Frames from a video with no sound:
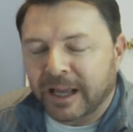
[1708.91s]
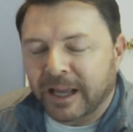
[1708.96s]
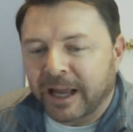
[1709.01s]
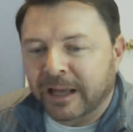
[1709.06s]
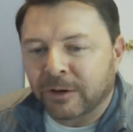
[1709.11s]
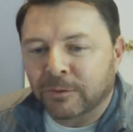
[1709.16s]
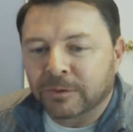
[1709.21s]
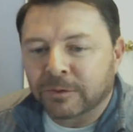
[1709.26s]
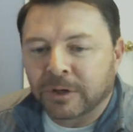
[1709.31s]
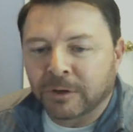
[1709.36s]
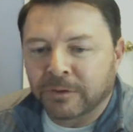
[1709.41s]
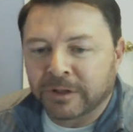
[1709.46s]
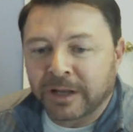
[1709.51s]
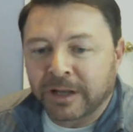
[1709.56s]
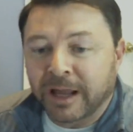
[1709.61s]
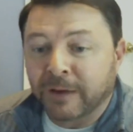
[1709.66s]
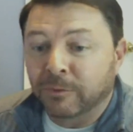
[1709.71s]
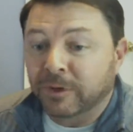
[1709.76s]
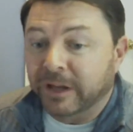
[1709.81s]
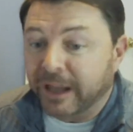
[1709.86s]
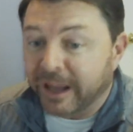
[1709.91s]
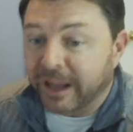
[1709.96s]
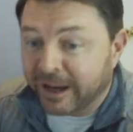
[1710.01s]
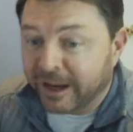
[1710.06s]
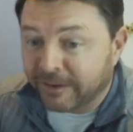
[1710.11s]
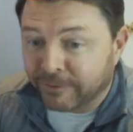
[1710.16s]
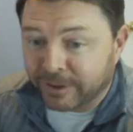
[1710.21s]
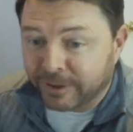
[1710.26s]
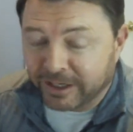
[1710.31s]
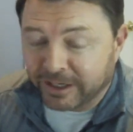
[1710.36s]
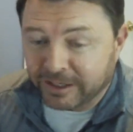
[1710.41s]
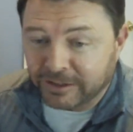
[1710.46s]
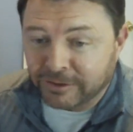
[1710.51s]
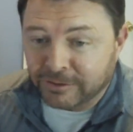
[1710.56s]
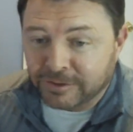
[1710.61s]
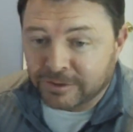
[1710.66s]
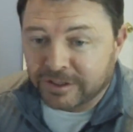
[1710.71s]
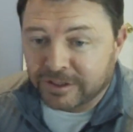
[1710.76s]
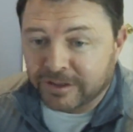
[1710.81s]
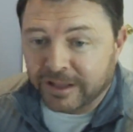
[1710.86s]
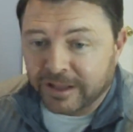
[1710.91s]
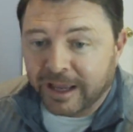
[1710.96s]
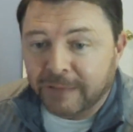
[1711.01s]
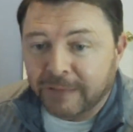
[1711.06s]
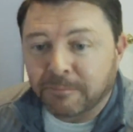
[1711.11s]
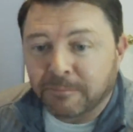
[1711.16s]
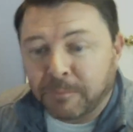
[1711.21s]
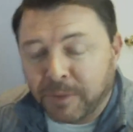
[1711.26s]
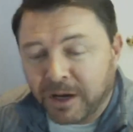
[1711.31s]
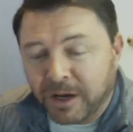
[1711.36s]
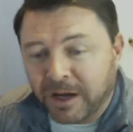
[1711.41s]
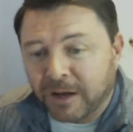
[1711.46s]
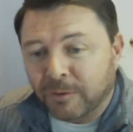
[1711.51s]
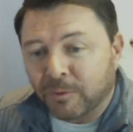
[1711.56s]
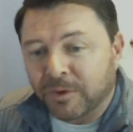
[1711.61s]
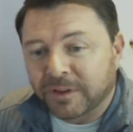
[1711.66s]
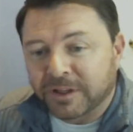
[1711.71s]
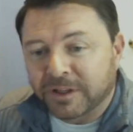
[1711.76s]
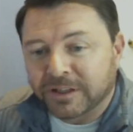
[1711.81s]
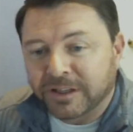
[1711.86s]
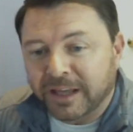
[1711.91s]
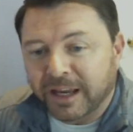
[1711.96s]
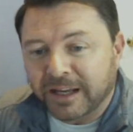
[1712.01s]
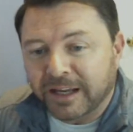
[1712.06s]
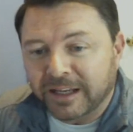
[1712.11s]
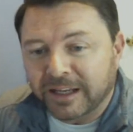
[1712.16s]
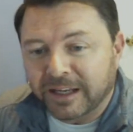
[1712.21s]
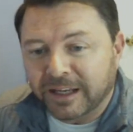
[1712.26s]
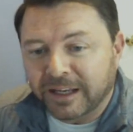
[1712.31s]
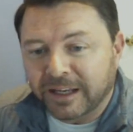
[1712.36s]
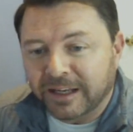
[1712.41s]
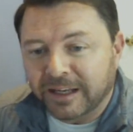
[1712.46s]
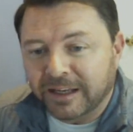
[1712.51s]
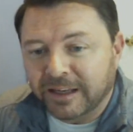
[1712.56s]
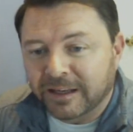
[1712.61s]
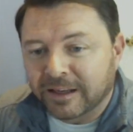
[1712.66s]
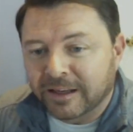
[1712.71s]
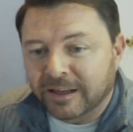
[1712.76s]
I don't know that I would ever get used to that, but within KDE,